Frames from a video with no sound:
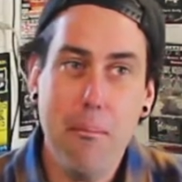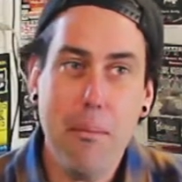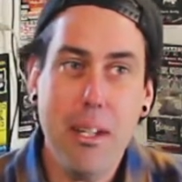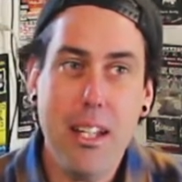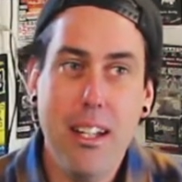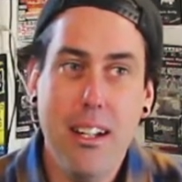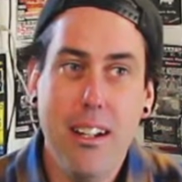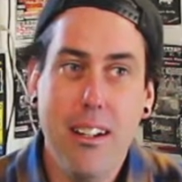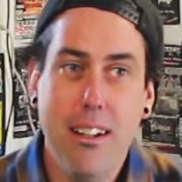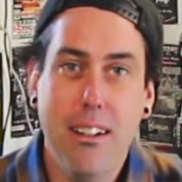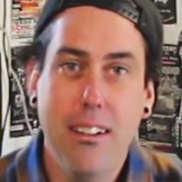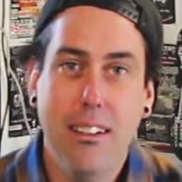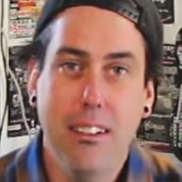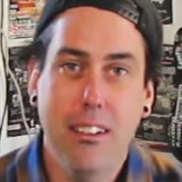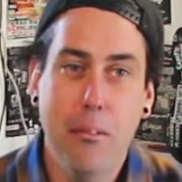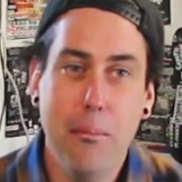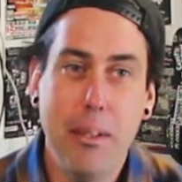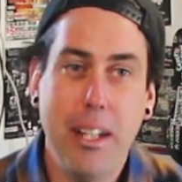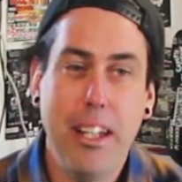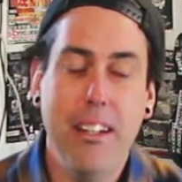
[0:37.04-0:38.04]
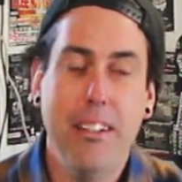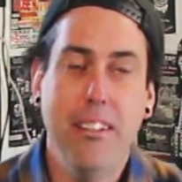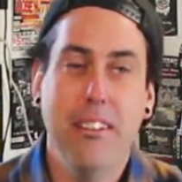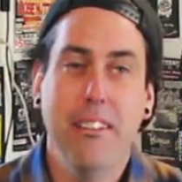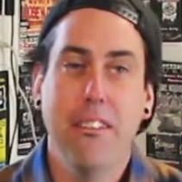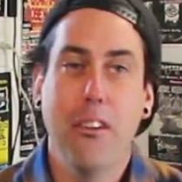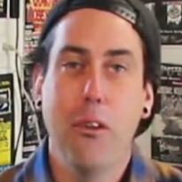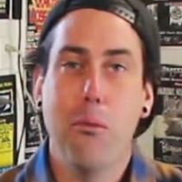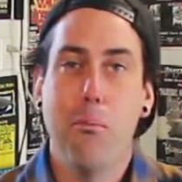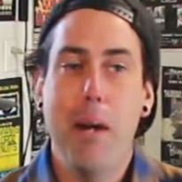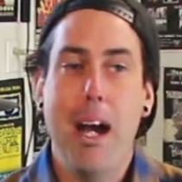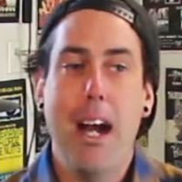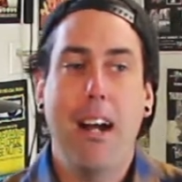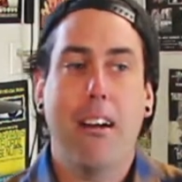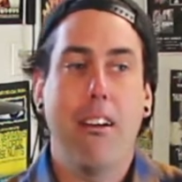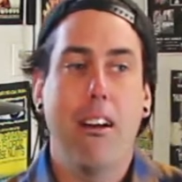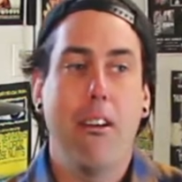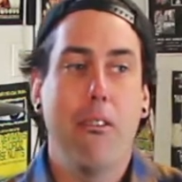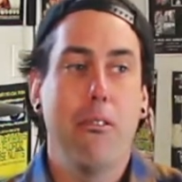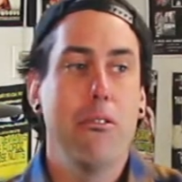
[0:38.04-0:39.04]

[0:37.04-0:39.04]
me get into a little background.